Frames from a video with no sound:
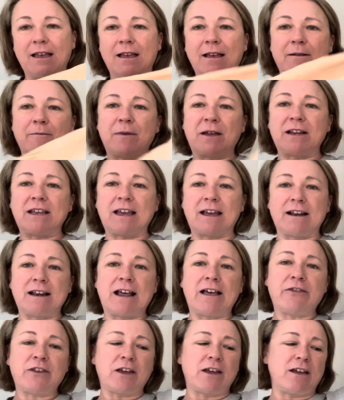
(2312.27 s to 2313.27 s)
But yeah,
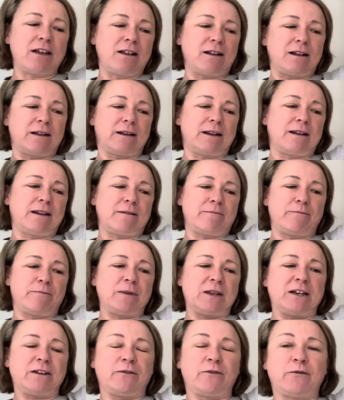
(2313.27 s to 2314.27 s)
another
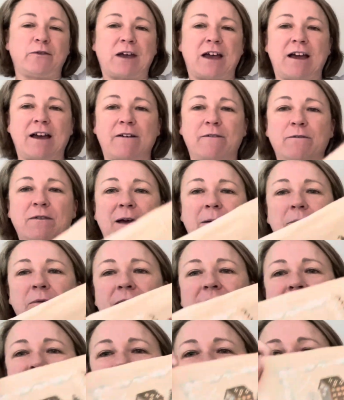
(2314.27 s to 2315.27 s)
bit of fabric to